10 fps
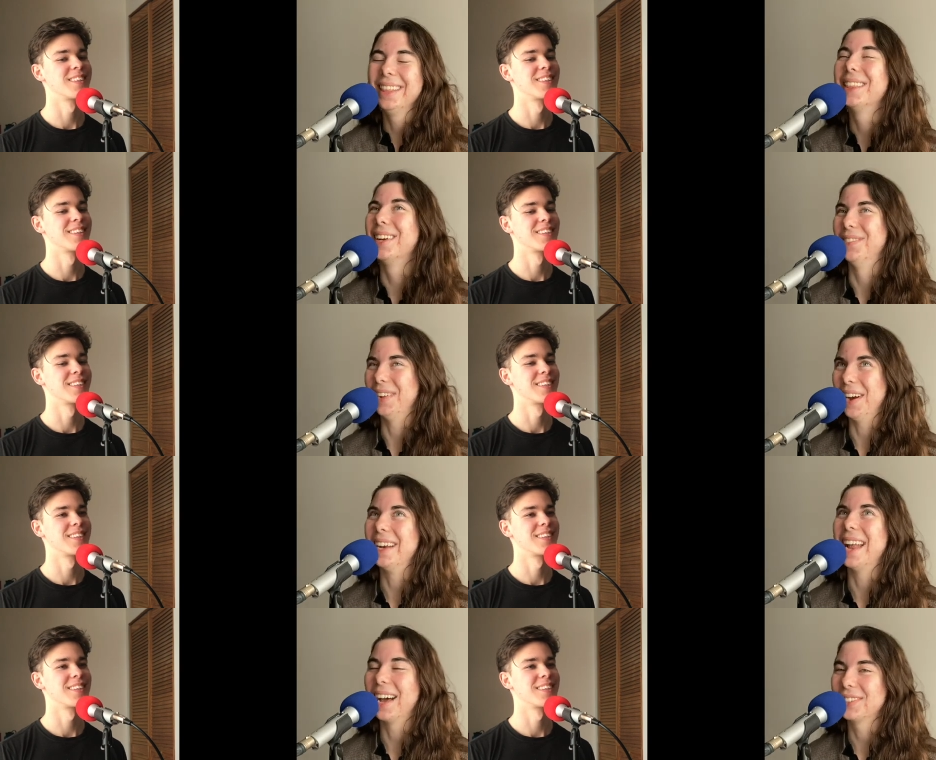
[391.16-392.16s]
Speaker 1: they're very
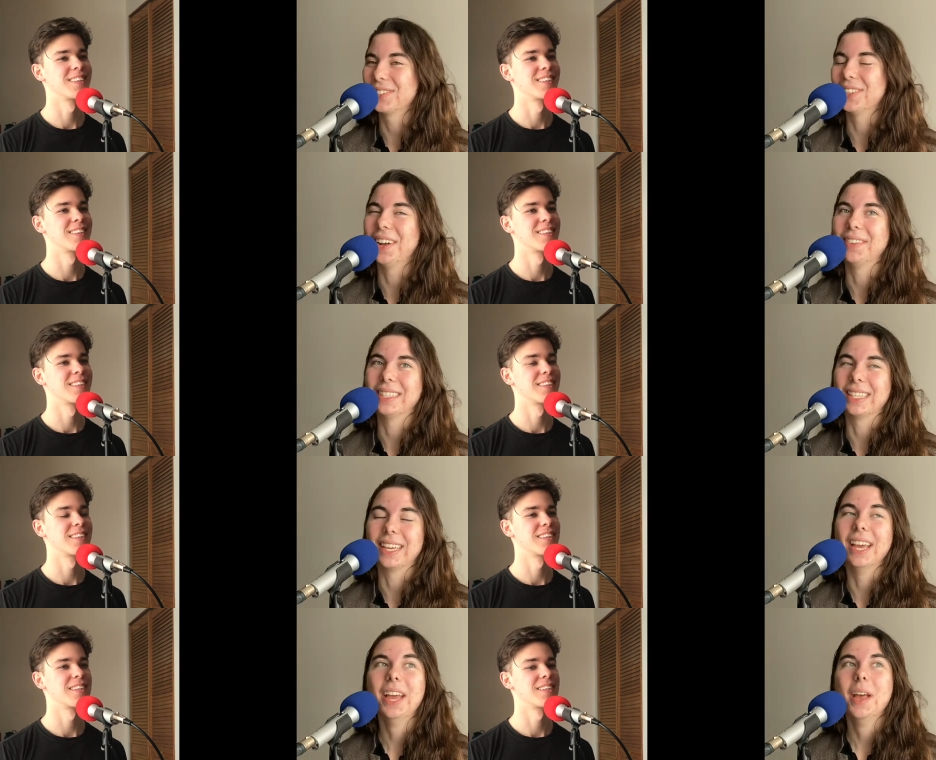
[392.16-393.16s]
natural, obviously,
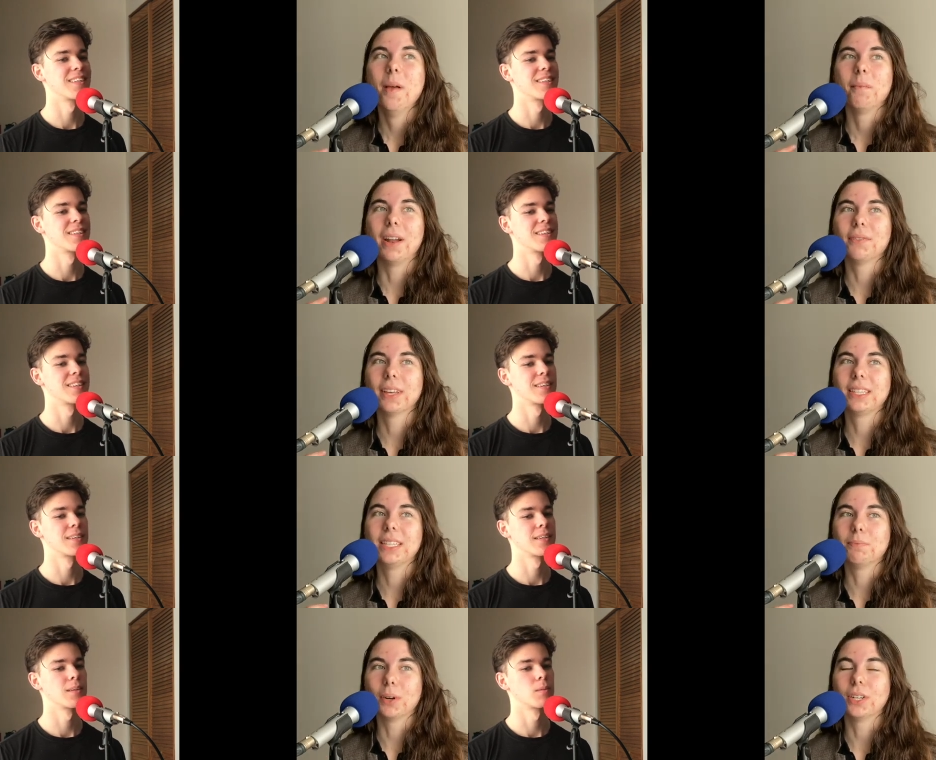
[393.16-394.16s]
but I feel like these
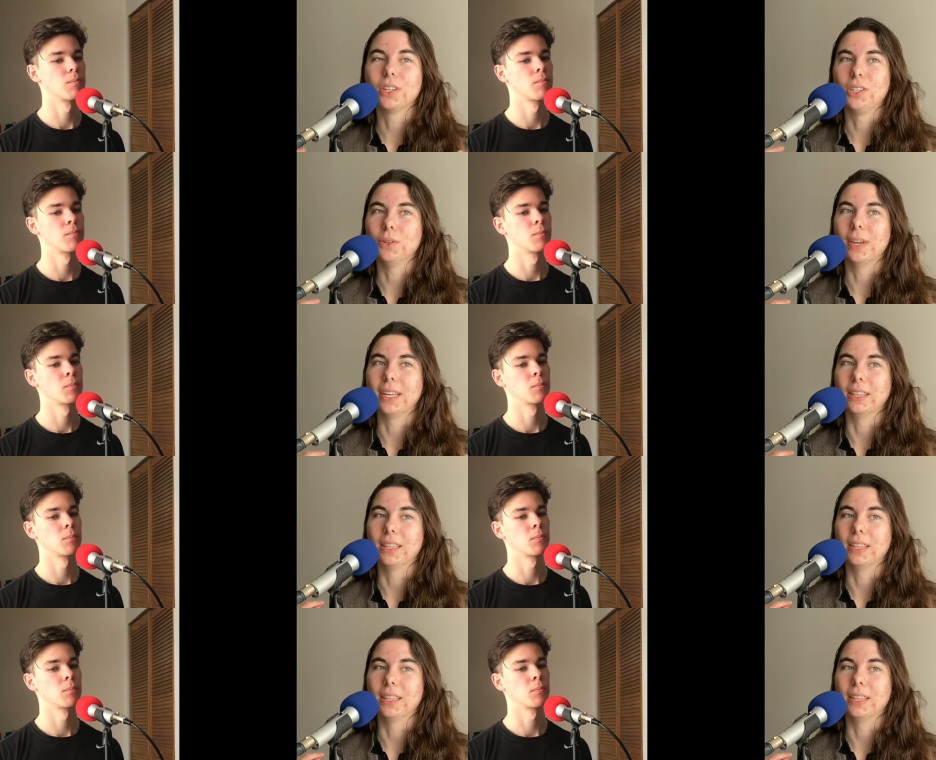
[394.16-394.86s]
birds are doing